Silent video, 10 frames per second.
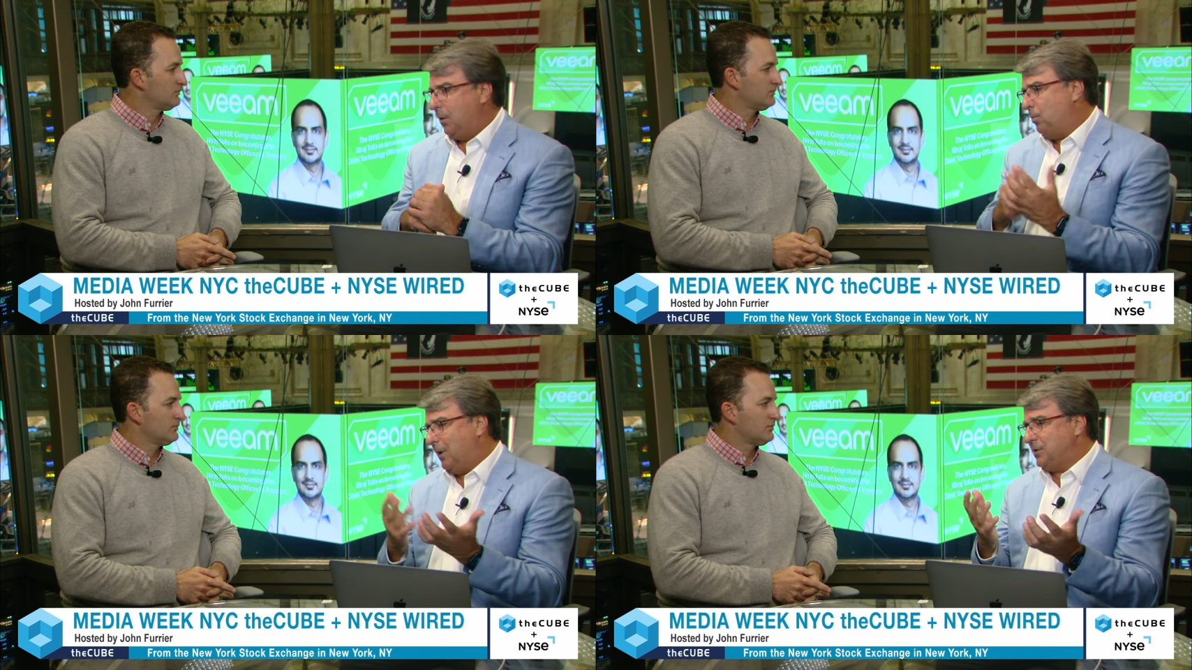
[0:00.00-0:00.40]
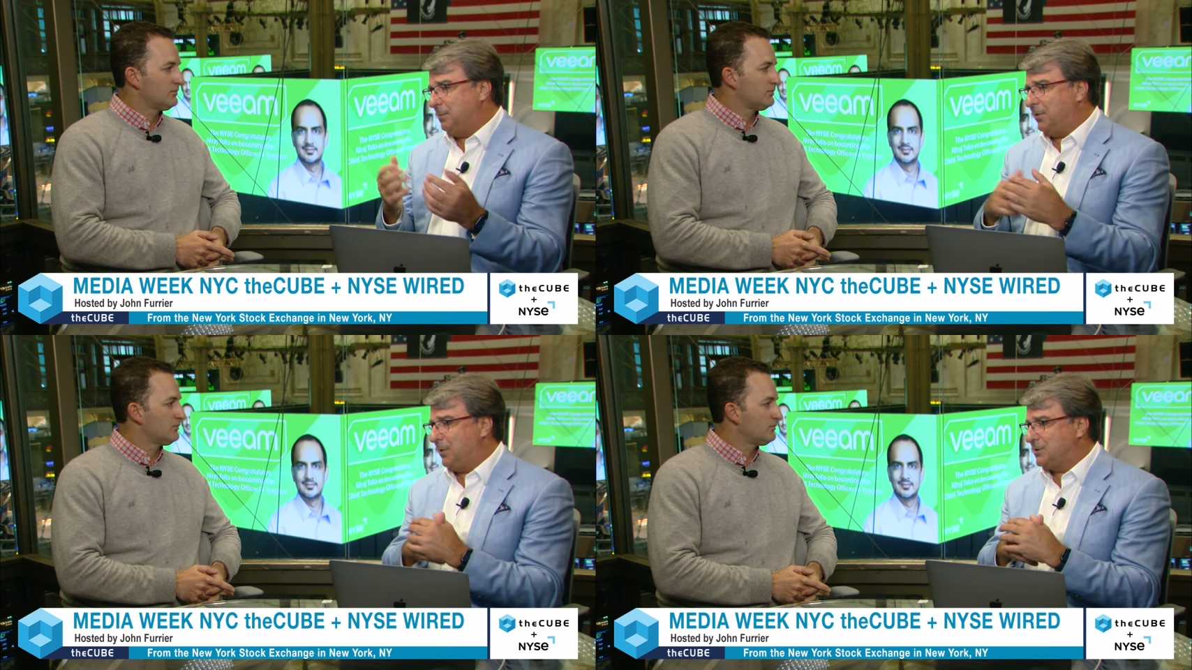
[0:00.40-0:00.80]
Speaker 1: What are some
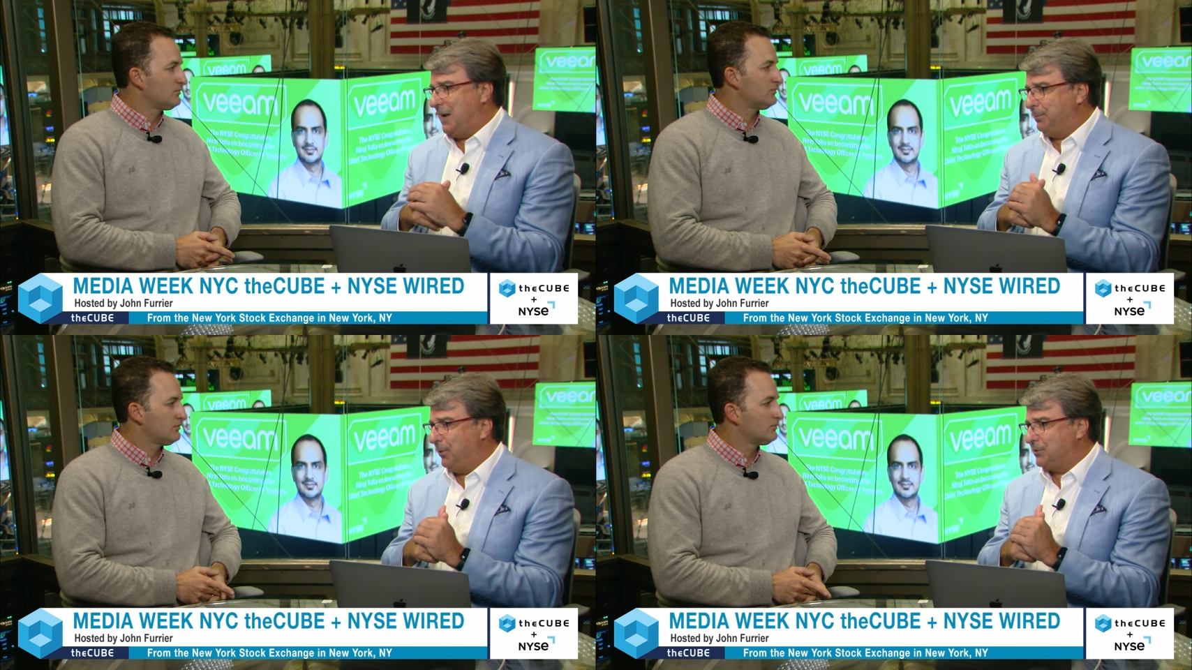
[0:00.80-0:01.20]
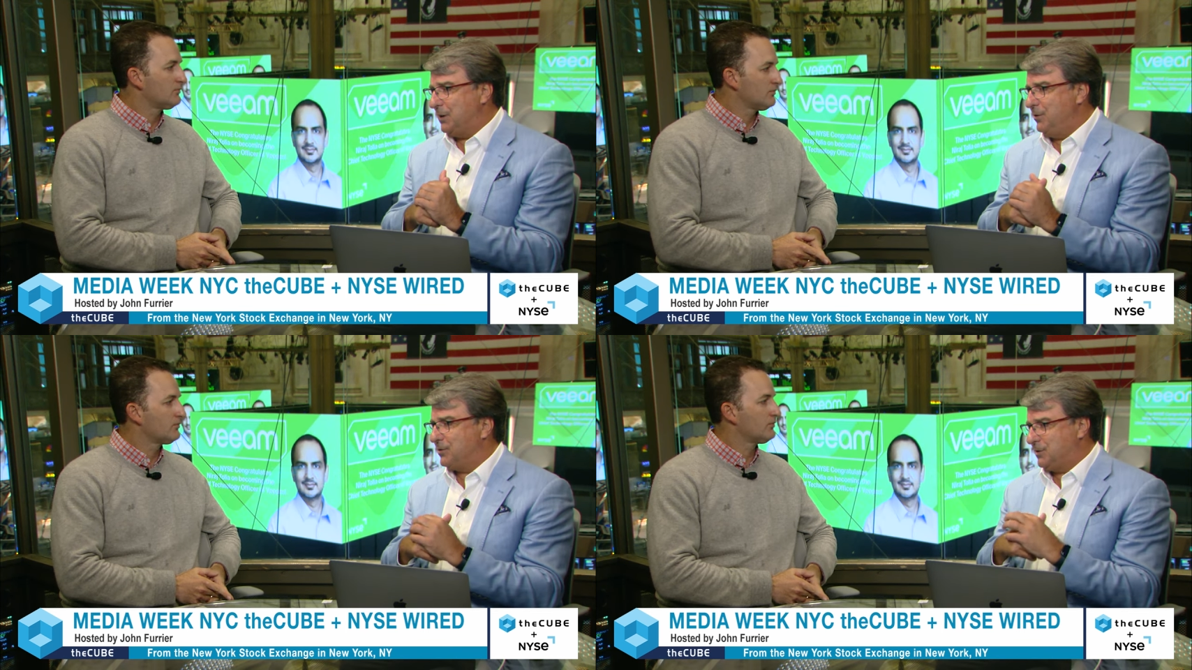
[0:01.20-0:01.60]
other examples that
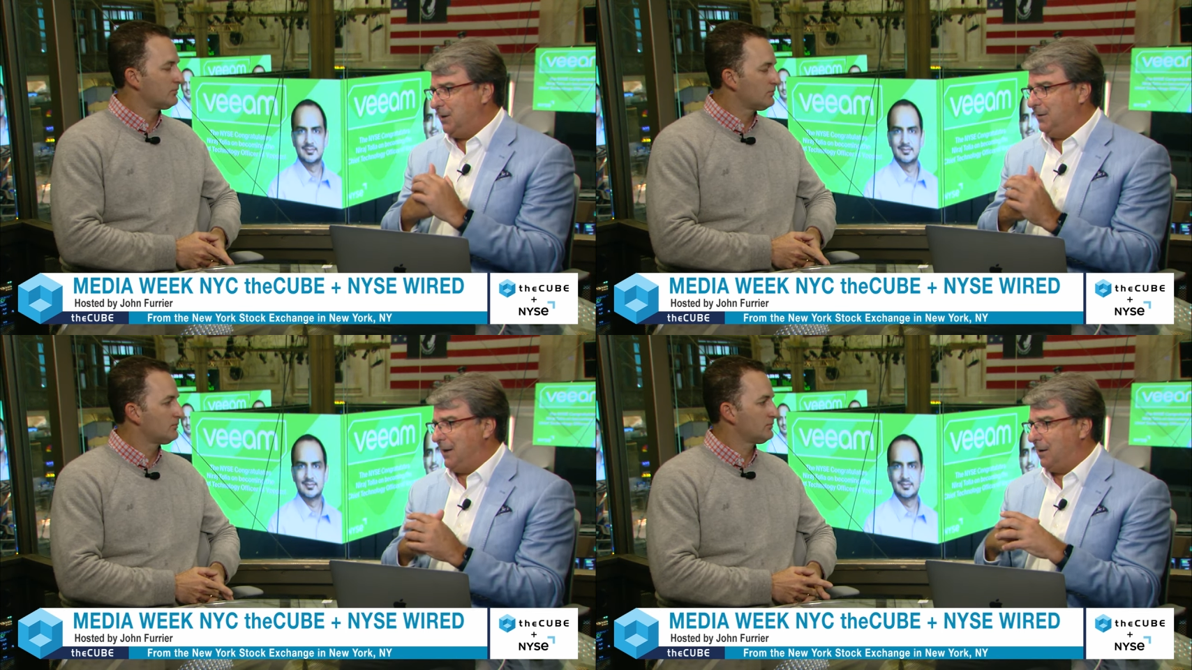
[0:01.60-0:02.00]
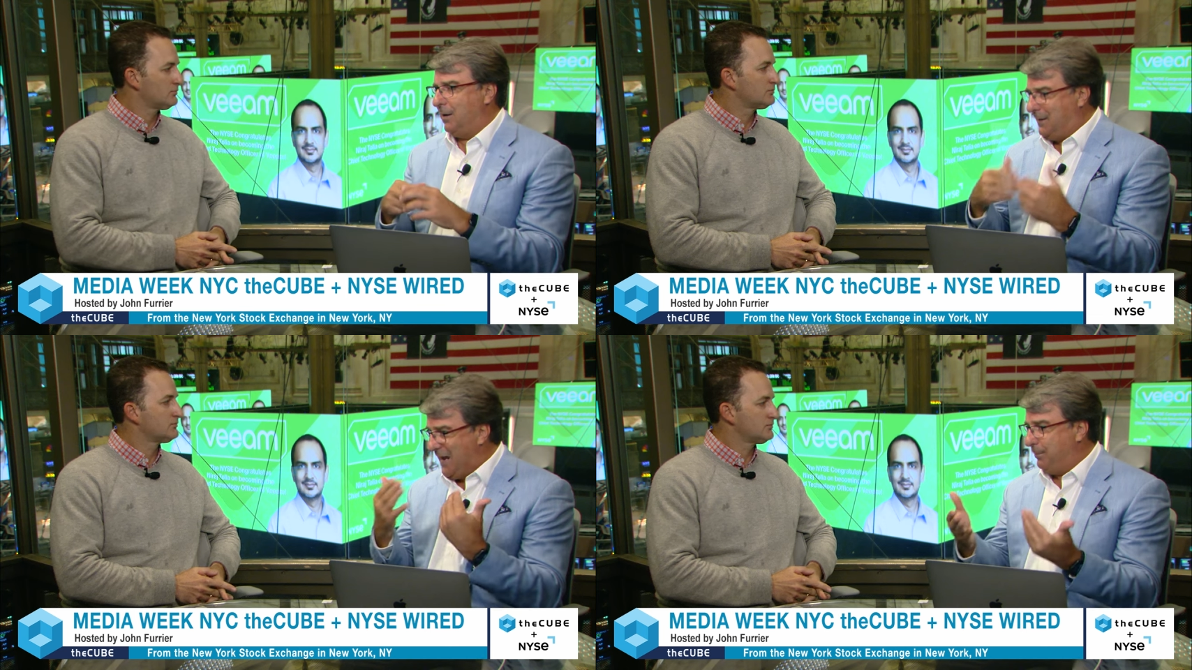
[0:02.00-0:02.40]
you see that are
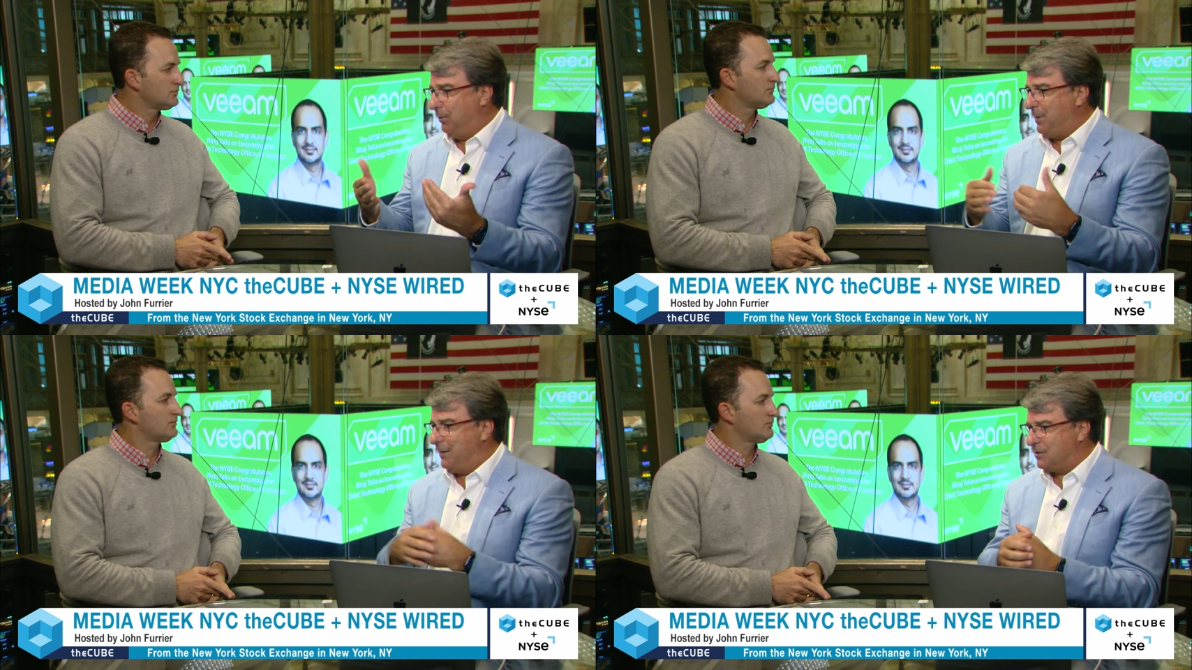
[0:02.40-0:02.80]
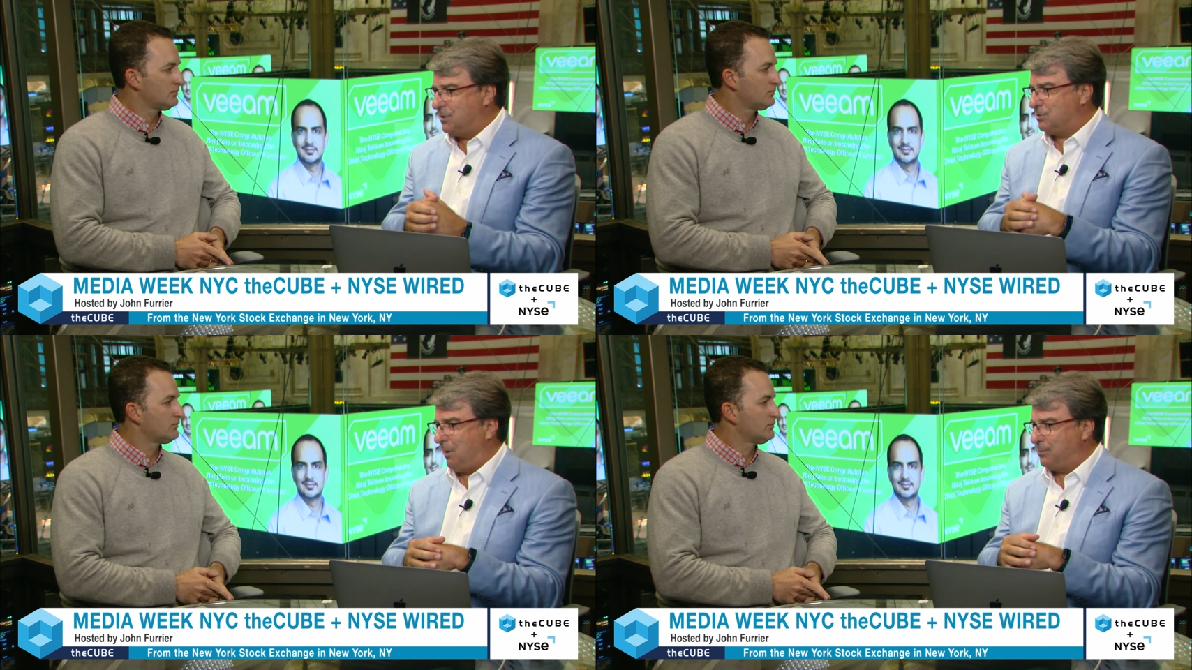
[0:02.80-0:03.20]
enabled by this
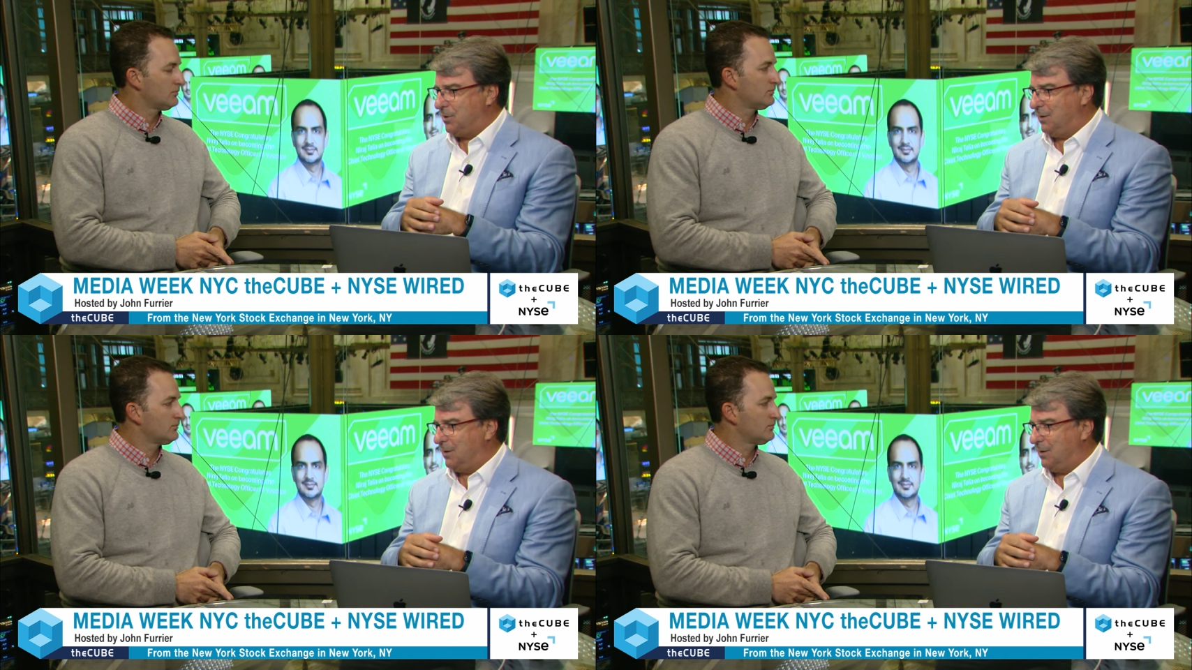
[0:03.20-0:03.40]
disruption?